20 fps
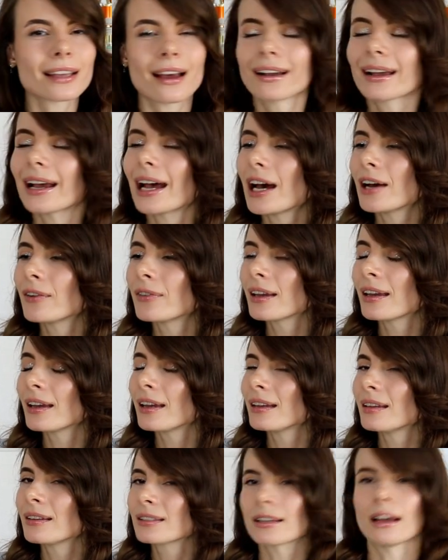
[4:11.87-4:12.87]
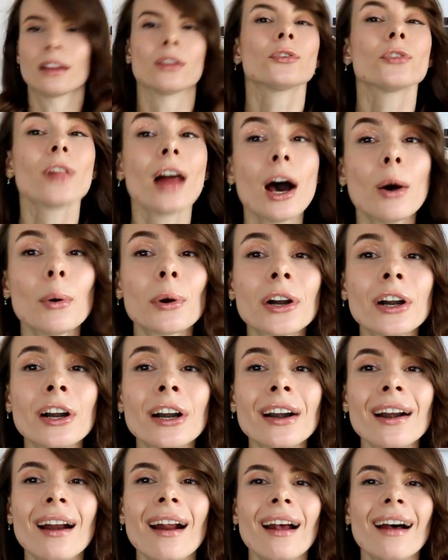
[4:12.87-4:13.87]
agave,
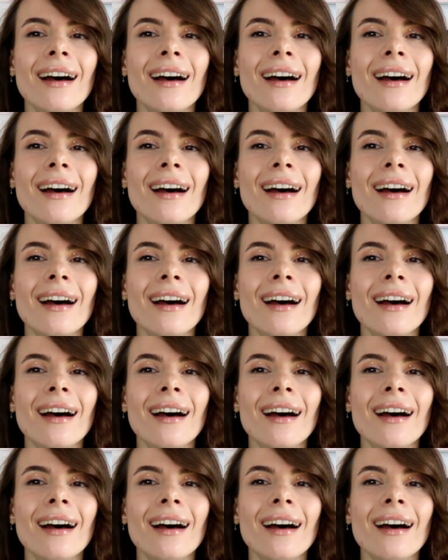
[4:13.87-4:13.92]
sunflower,